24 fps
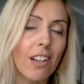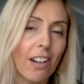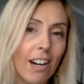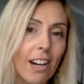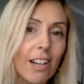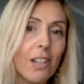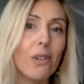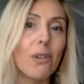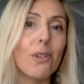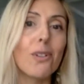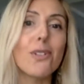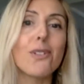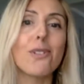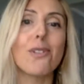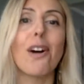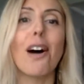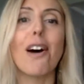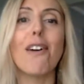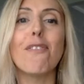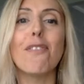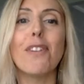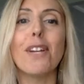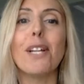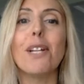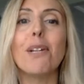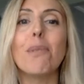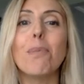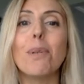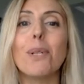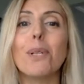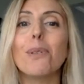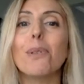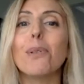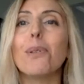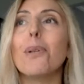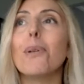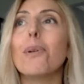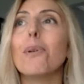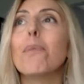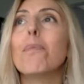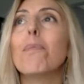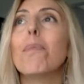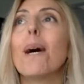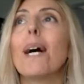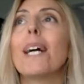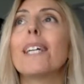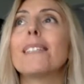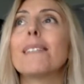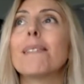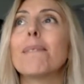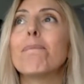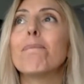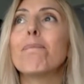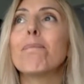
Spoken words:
are also available to you, but